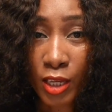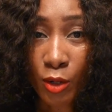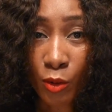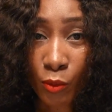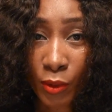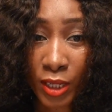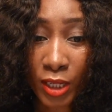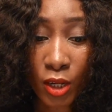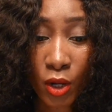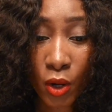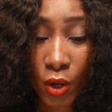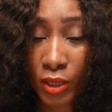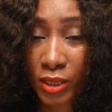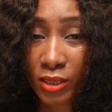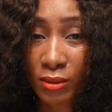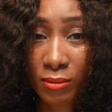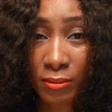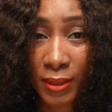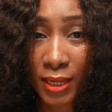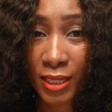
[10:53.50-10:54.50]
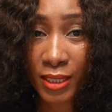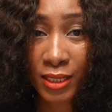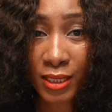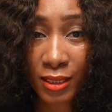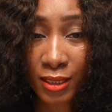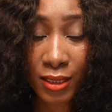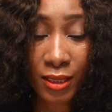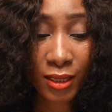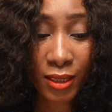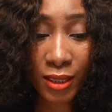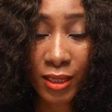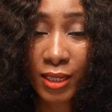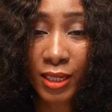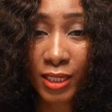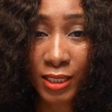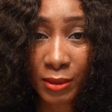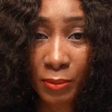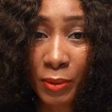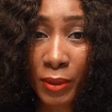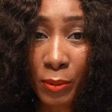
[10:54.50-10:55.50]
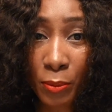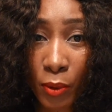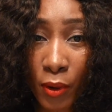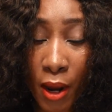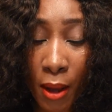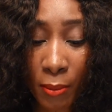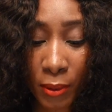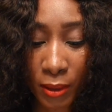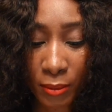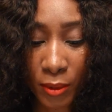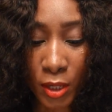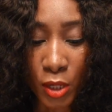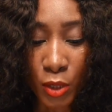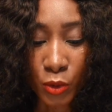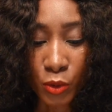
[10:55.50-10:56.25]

when caught, man, it is a big problem.